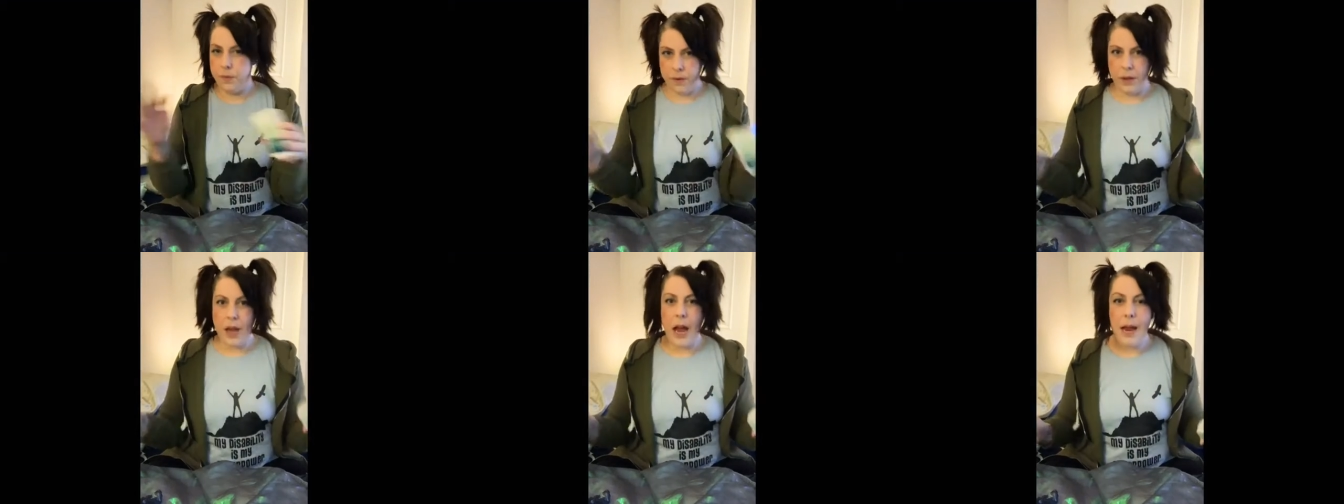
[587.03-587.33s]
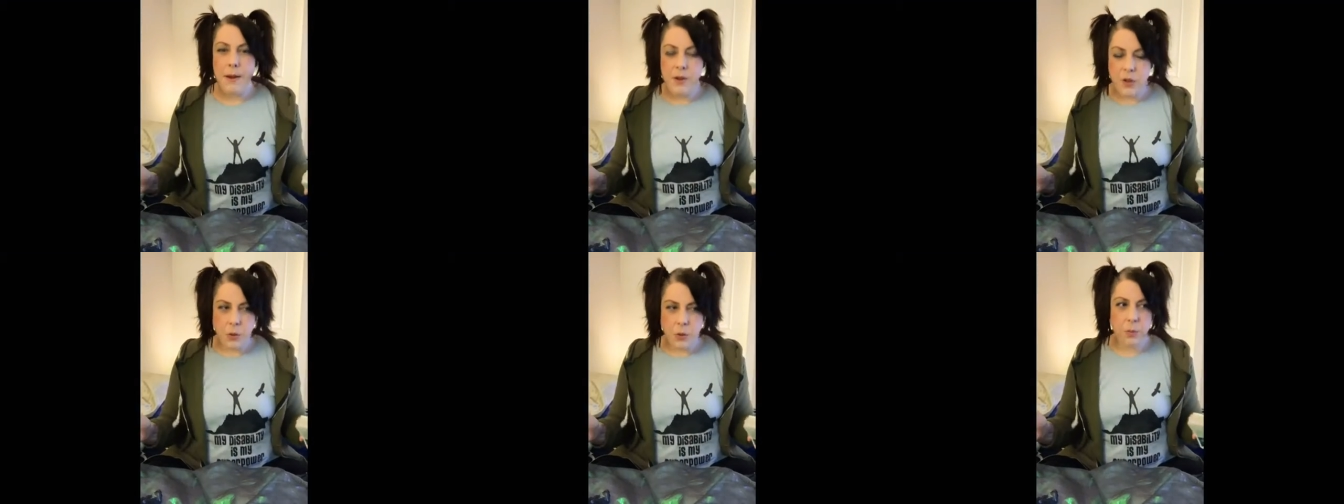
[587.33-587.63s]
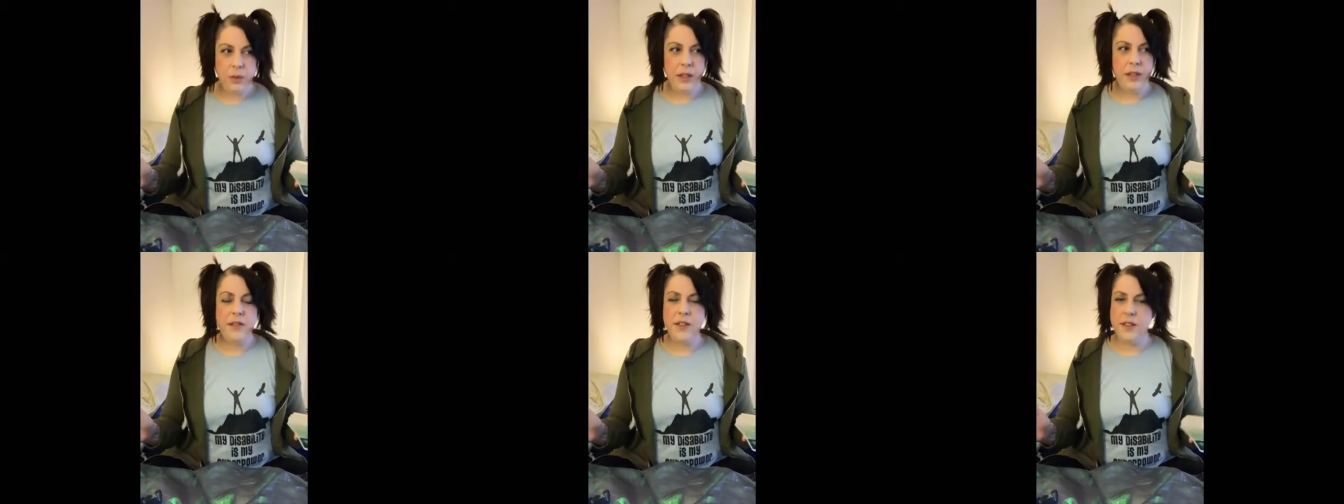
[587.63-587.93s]
I do
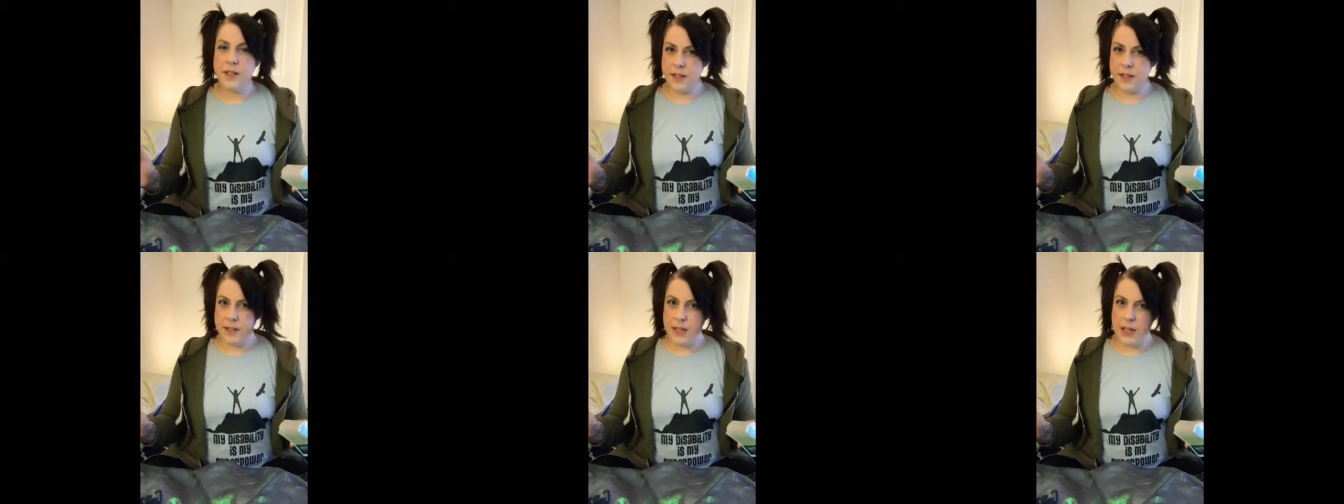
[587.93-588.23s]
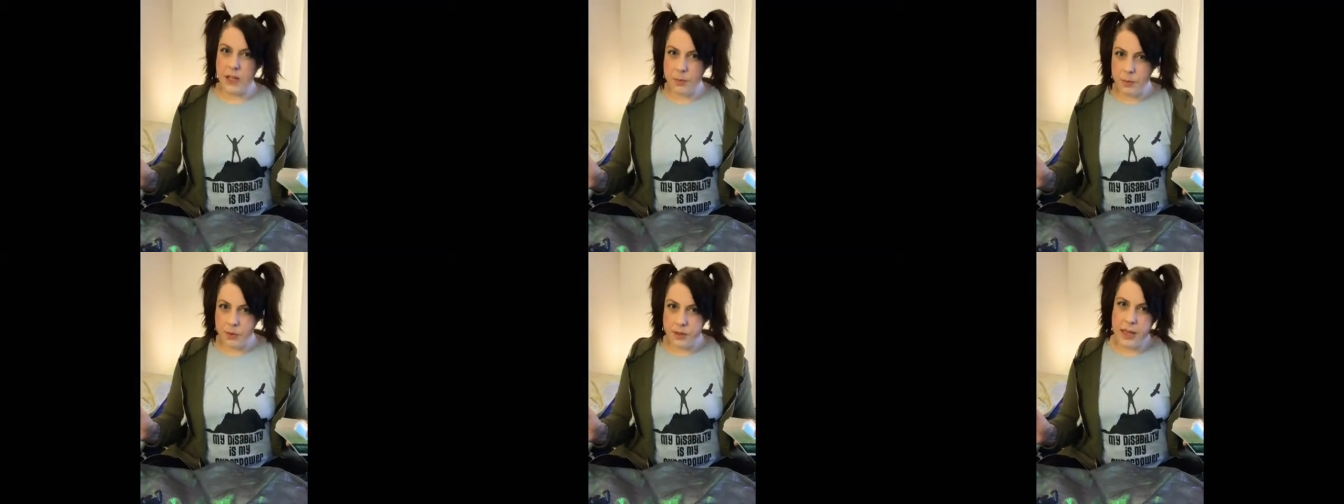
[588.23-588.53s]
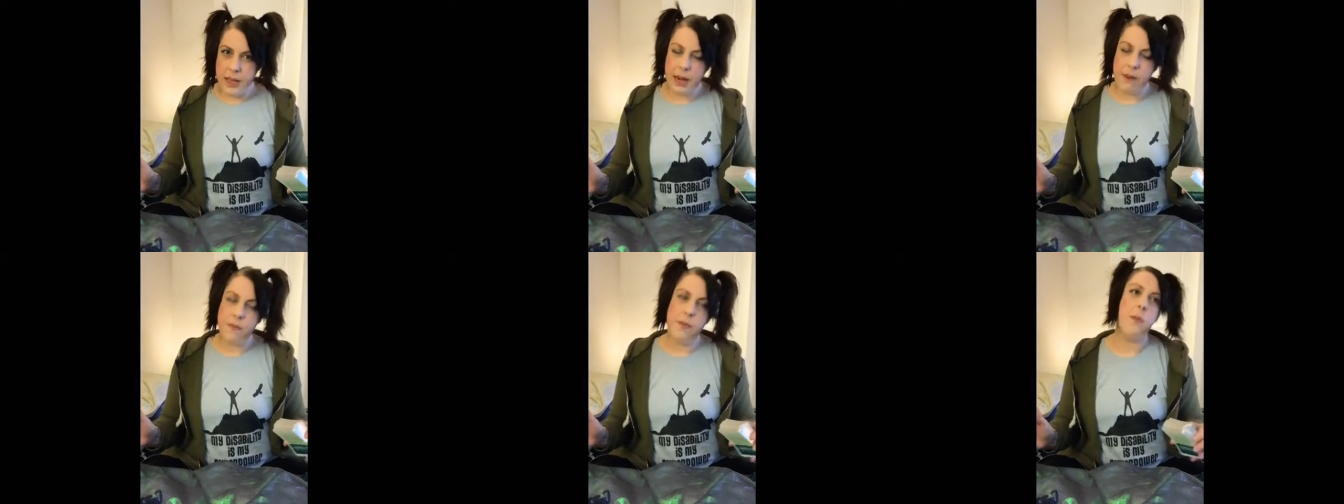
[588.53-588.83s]
believe it's accessible to
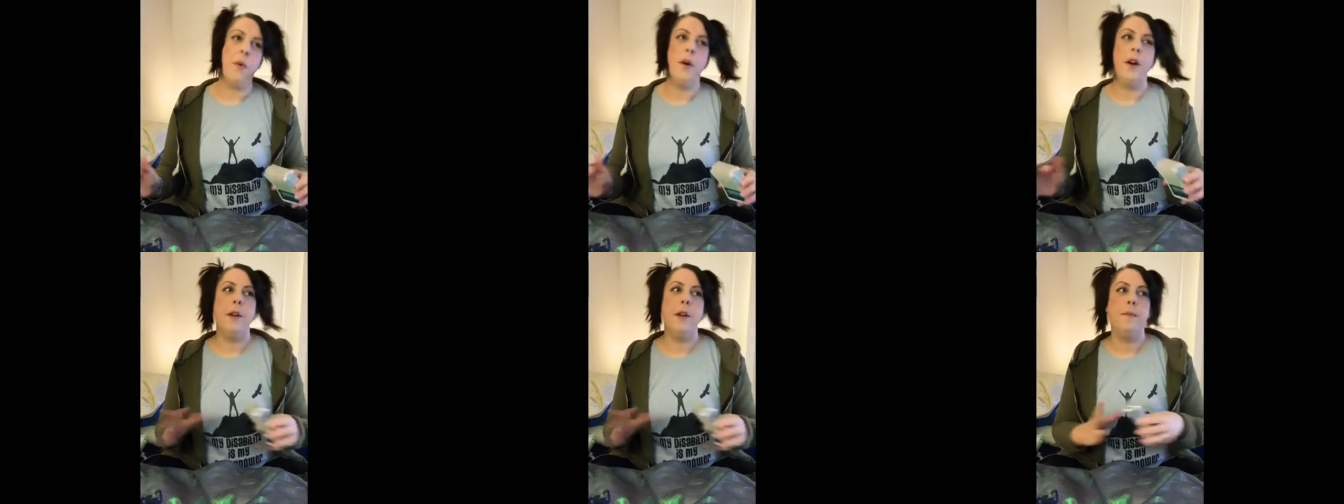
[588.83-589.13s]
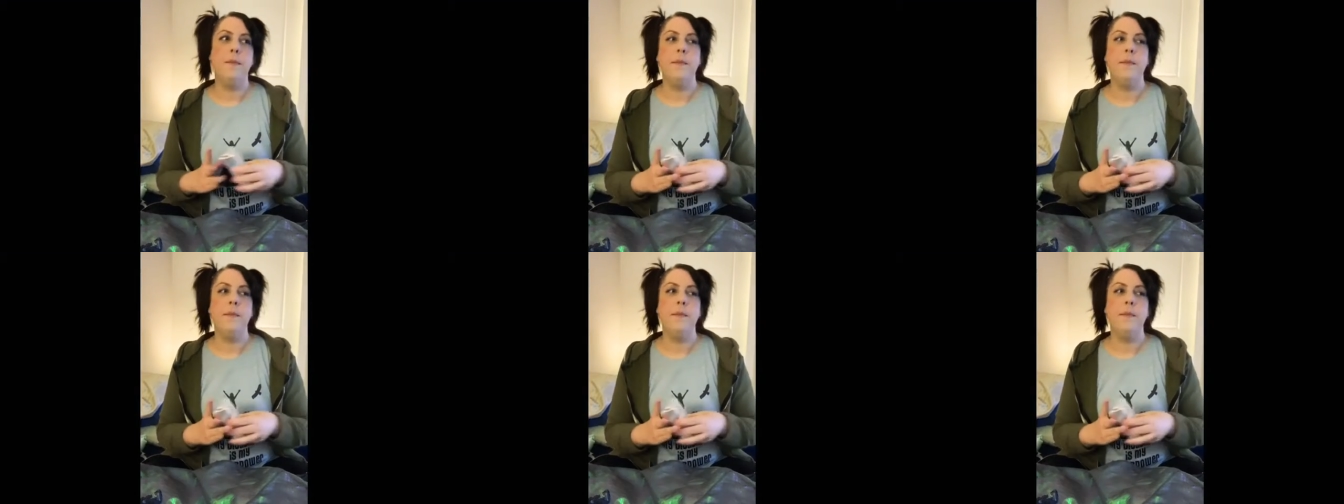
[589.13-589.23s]
everyone.